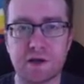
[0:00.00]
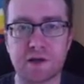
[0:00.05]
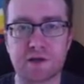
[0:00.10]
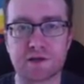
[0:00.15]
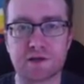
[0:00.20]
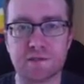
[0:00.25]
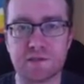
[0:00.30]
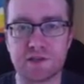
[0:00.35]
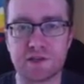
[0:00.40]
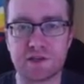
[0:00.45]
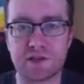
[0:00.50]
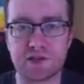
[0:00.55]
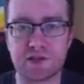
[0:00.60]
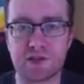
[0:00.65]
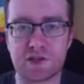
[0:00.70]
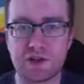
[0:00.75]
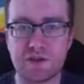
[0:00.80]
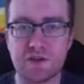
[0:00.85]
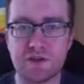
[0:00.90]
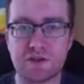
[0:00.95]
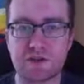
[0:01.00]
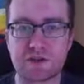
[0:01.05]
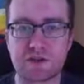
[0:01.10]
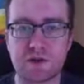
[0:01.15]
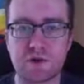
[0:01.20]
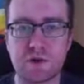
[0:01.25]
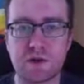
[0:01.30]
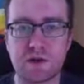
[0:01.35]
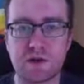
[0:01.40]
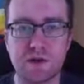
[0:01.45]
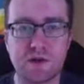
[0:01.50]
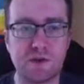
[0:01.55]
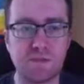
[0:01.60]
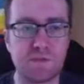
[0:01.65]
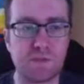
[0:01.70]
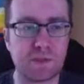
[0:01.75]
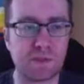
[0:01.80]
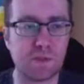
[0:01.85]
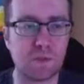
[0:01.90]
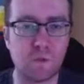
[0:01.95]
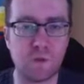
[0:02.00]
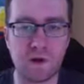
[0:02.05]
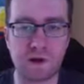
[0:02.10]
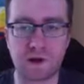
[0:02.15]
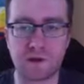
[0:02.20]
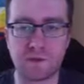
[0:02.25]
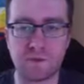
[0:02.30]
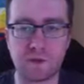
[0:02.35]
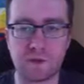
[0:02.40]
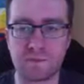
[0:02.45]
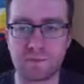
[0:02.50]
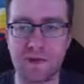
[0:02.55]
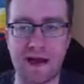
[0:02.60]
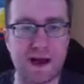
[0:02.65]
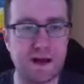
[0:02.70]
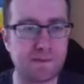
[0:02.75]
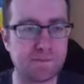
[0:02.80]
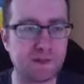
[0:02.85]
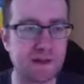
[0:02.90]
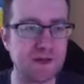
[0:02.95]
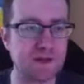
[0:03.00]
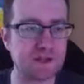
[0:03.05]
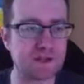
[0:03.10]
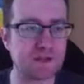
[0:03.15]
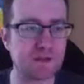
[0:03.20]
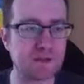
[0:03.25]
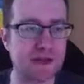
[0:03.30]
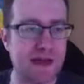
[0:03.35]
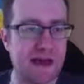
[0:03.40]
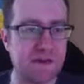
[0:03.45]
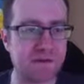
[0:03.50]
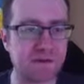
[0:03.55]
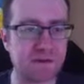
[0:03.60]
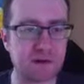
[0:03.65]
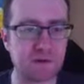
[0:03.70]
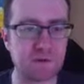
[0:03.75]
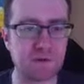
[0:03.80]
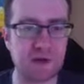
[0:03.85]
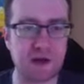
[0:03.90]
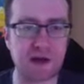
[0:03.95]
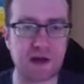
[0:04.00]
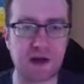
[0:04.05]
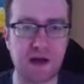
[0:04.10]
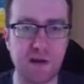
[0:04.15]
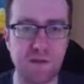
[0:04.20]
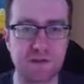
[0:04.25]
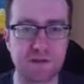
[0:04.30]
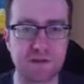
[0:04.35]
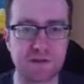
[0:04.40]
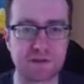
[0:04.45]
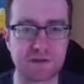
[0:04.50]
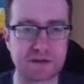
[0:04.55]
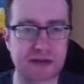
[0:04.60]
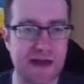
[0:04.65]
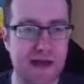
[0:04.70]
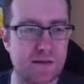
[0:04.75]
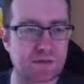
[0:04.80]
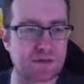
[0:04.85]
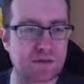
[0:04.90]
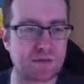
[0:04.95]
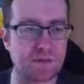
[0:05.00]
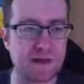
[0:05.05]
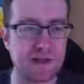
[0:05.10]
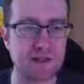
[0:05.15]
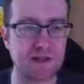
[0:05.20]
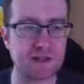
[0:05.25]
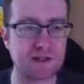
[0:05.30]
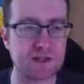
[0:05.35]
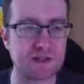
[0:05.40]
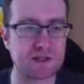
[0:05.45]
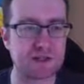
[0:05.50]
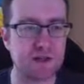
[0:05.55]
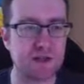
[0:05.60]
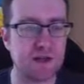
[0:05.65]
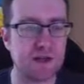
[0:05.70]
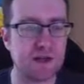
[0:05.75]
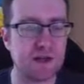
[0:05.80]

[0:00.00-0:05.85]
So I'm just going to show you just quickly what, what pages that we have here. We've got a couple different capture pages.